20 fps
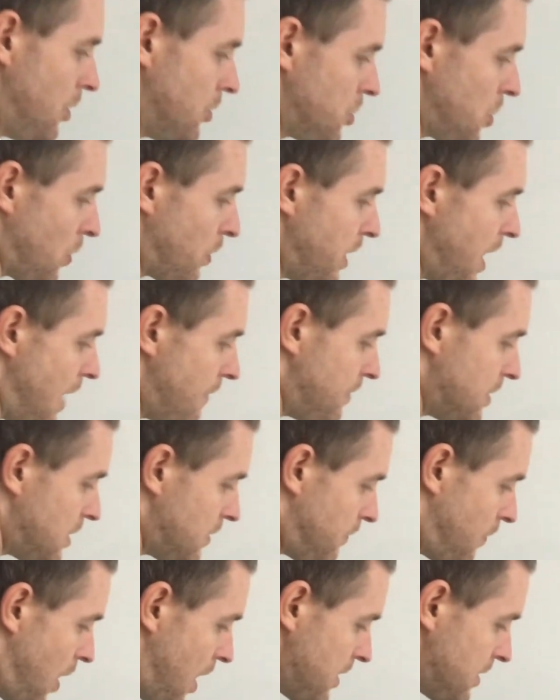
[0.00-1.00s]
So I'm going to have a
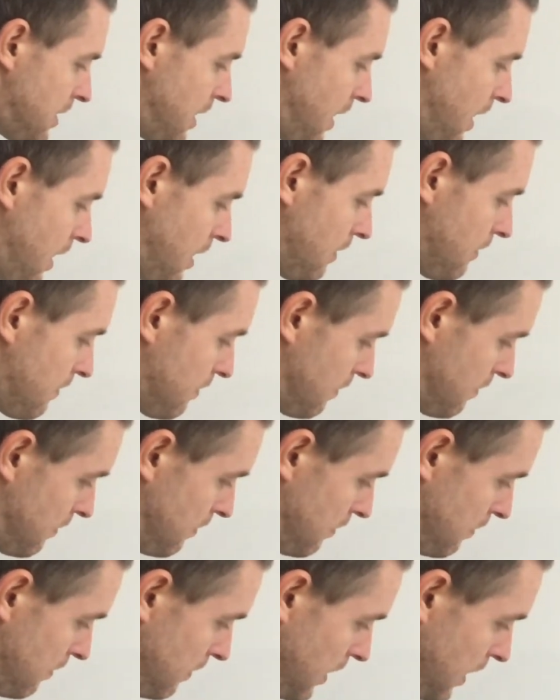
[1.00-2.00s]
device here
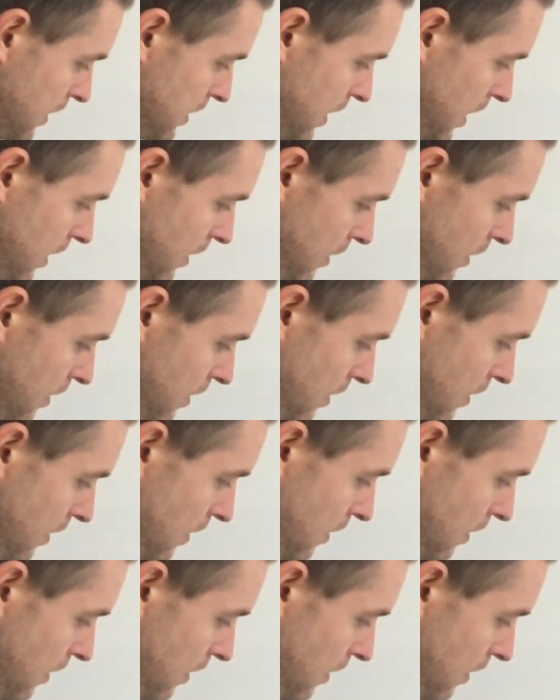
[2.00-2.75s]
plugged in.